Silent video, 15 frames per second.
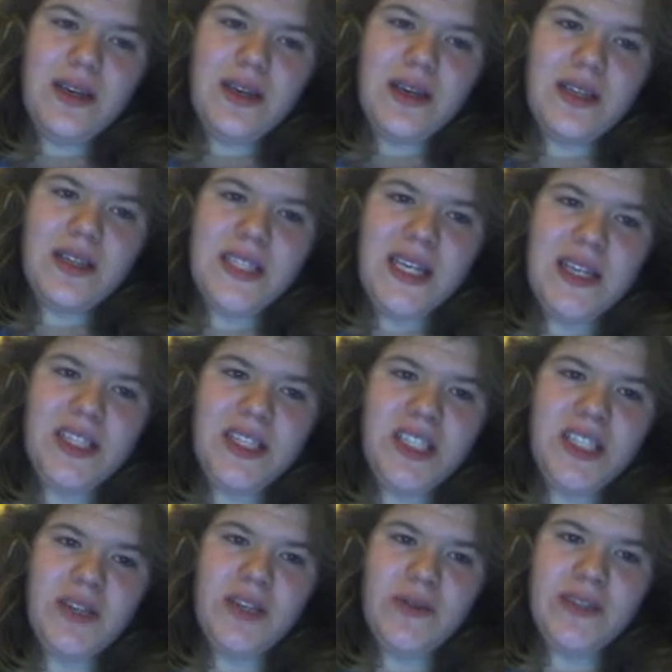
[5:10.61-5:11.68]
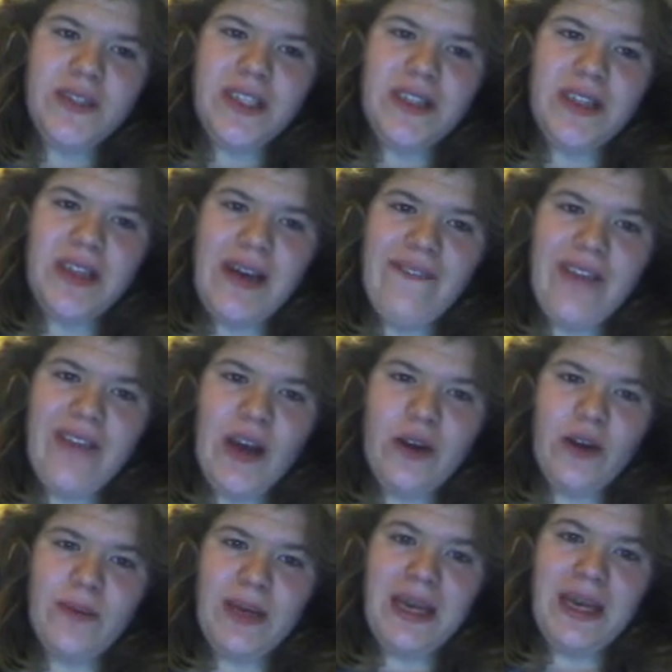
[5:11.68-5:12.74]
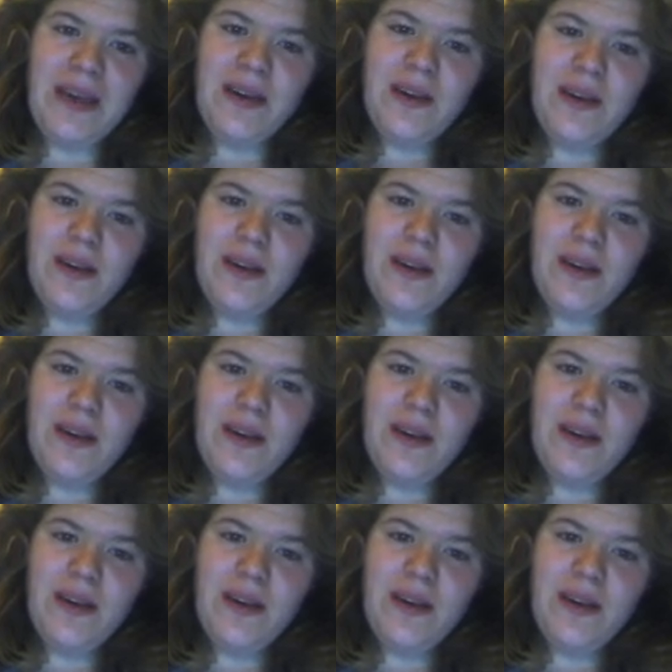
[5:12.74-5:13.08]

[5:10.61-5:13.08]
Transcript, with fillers: Because I think she knows it's not fair to me.